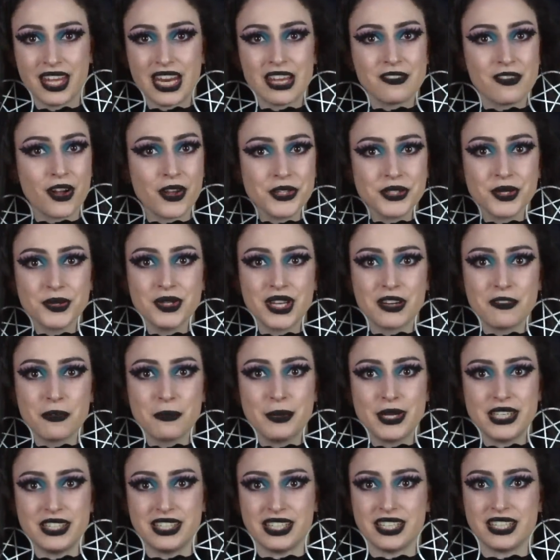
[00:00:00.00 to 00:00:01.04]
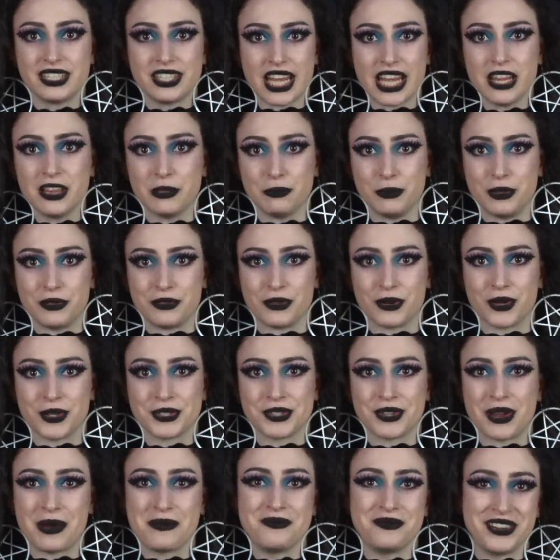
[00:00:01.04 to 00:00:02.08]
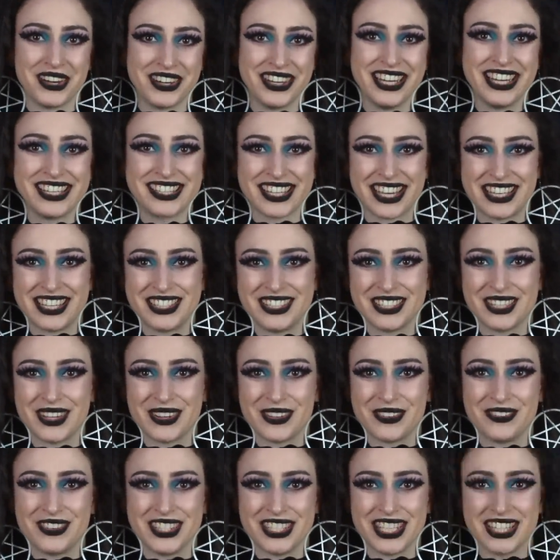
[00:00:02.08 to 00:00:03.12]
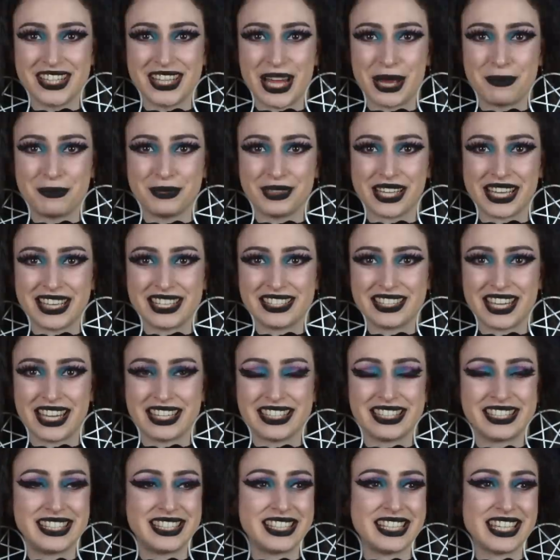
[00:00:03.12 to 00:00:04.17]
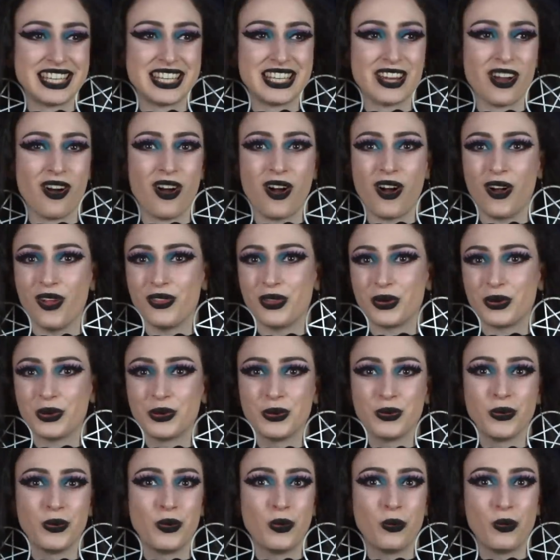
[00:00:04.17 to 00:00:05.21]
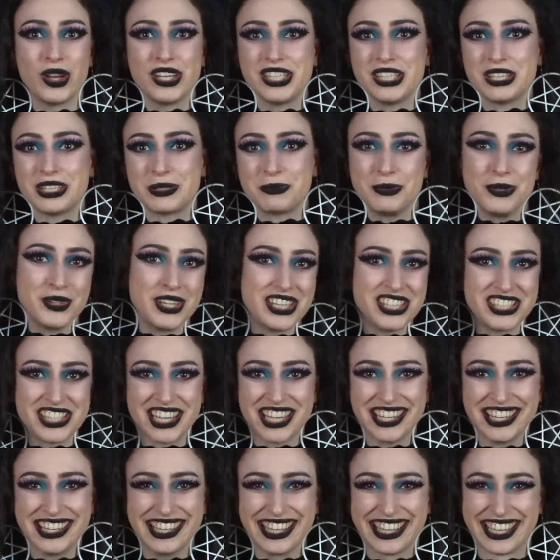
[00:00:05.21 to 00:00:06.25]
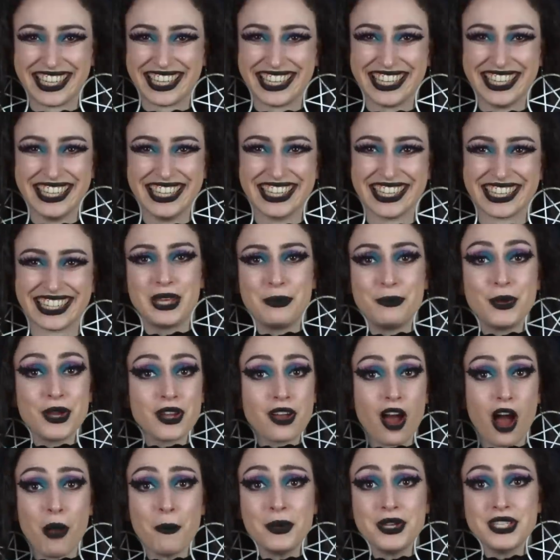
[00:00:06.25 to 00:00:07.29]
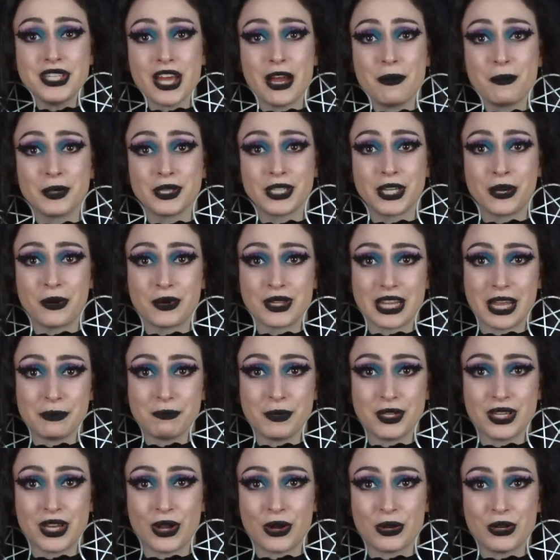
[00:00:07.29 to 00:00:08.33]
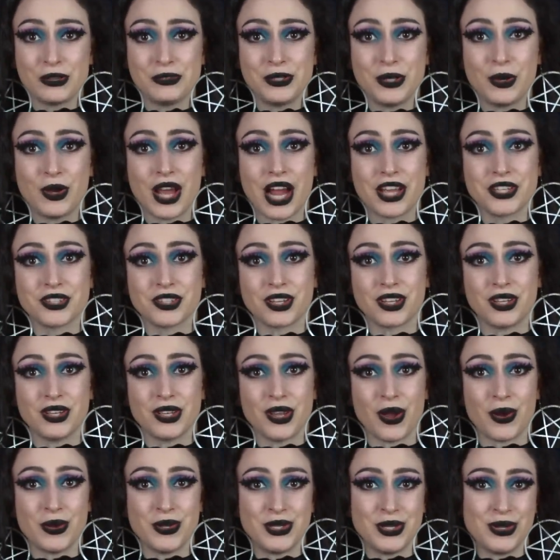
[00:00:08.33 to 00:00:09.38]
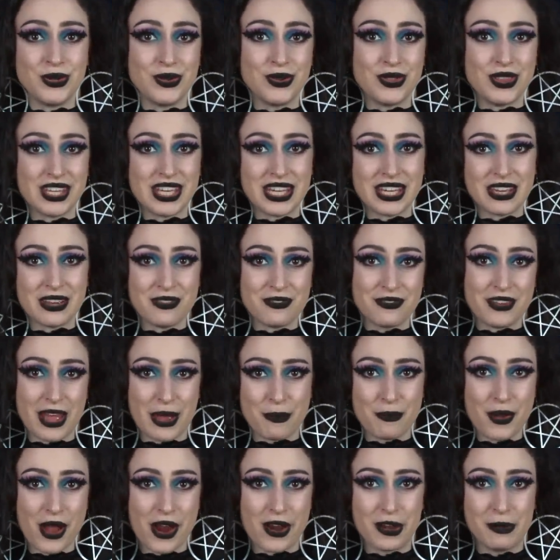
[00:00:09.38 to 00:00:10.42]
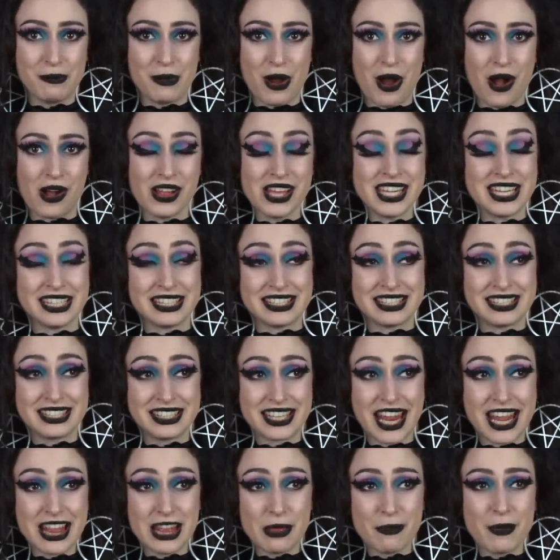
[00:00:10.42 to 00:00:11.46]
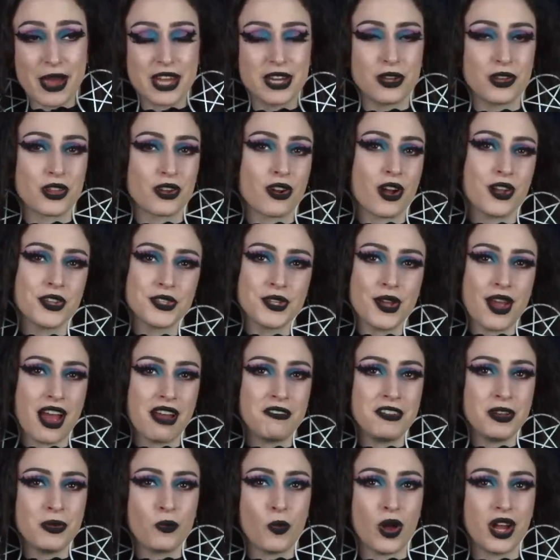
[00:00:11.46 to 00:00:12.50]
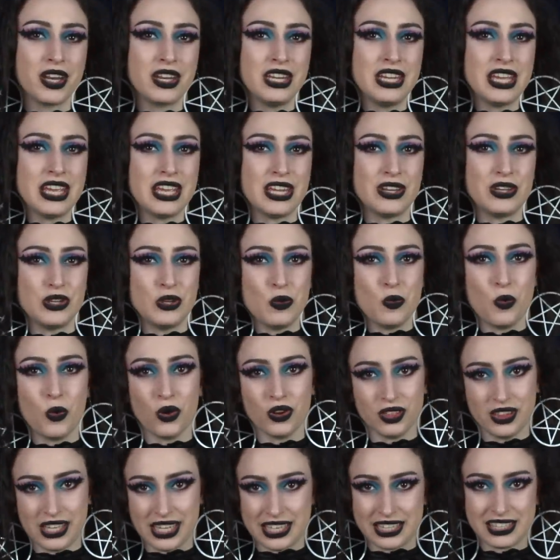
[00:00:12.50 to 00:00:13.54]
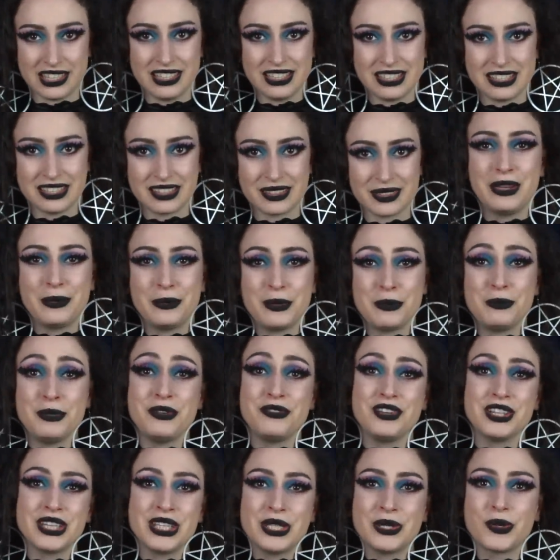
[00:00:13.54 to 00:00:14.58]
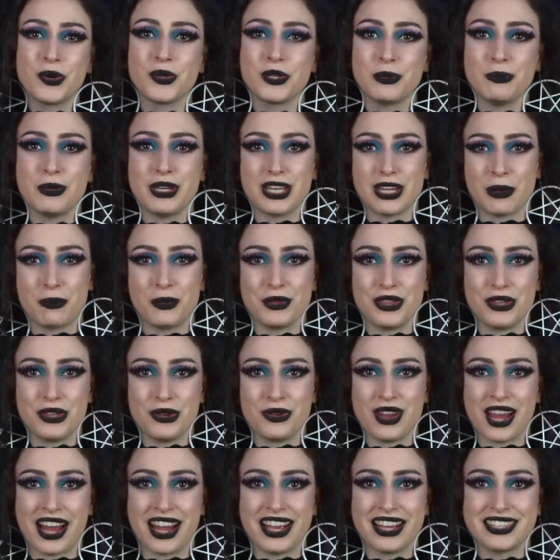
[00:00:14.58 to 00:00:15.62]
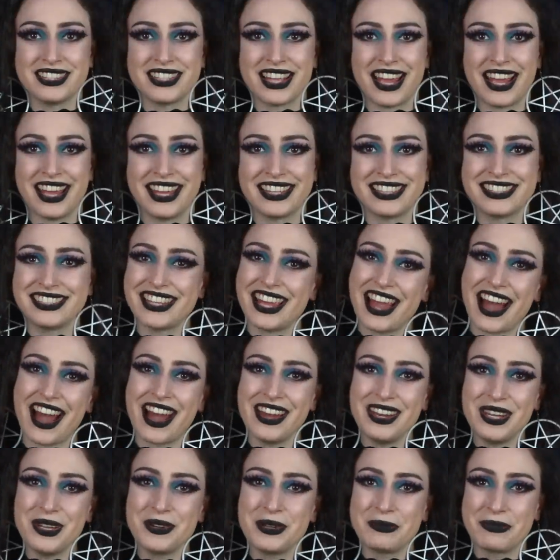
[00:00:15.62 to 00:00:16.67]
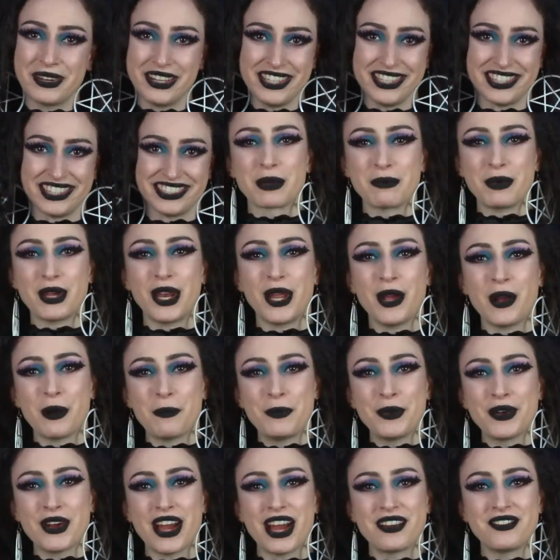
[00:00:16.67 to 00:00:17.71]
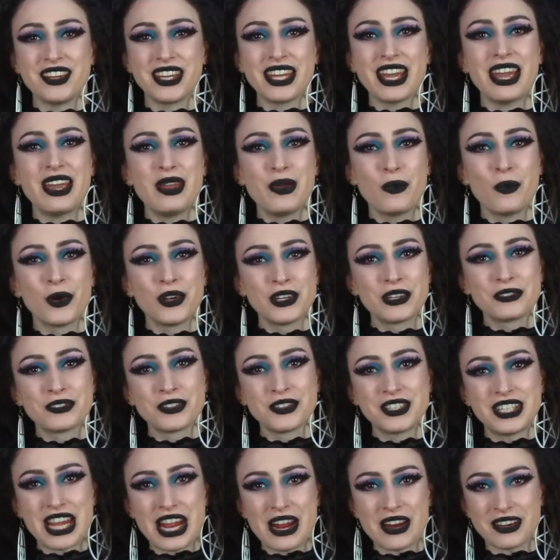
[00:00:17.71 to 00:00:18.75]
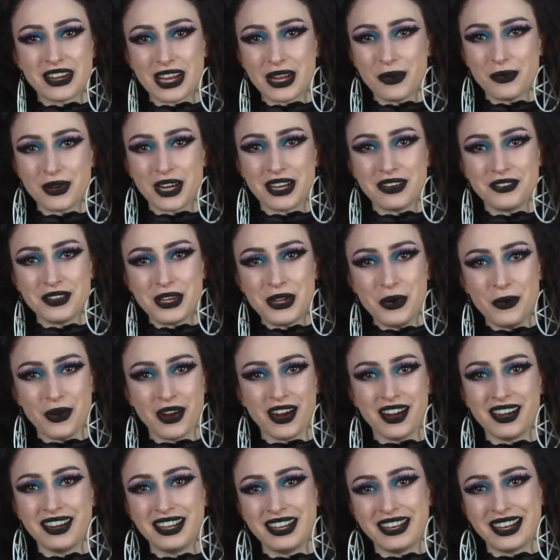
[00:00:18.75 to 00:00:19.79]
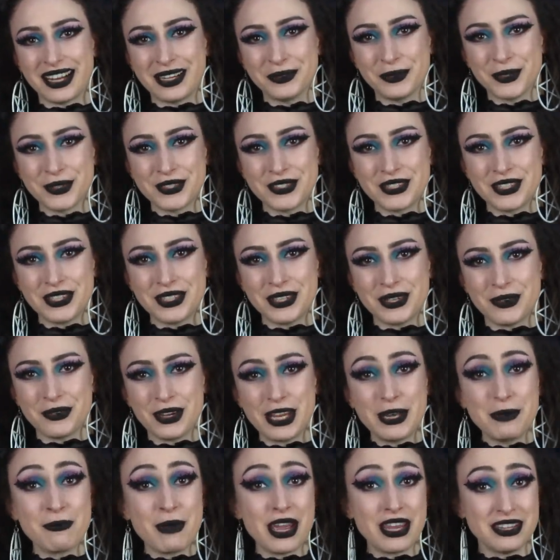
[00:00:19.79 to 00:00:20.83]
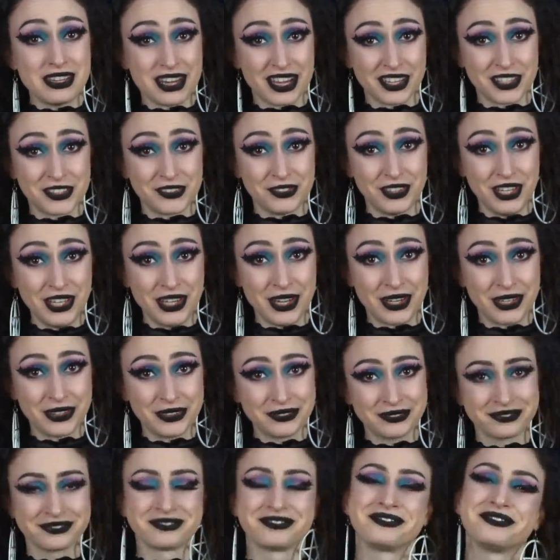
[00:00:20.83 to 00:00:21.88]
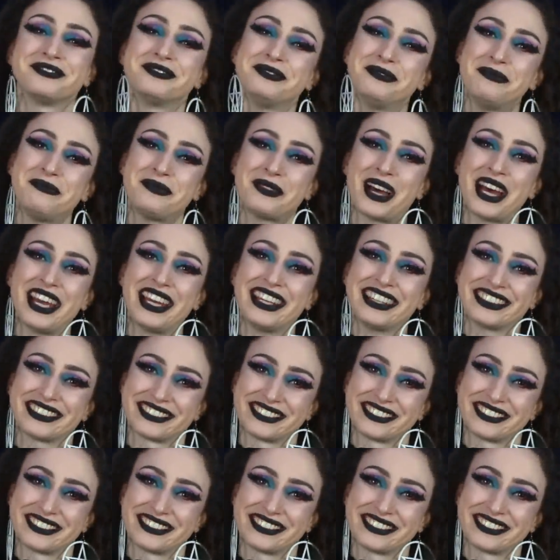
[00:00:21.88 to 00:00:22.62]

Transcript: And I've also never been to Salem before, so I'm very excited to go visit that place and see all the cool witchy spooky shit. But comment down below and let me know if you guys are gonna go to the Vampire Ball in Salem. I know they're also having one in New Orleans. It'll be really cool to meet up with you guys and say hi to you in person. But I hope you're having a wonderful day or night wherever you are, and I will see you in my next video. Bye.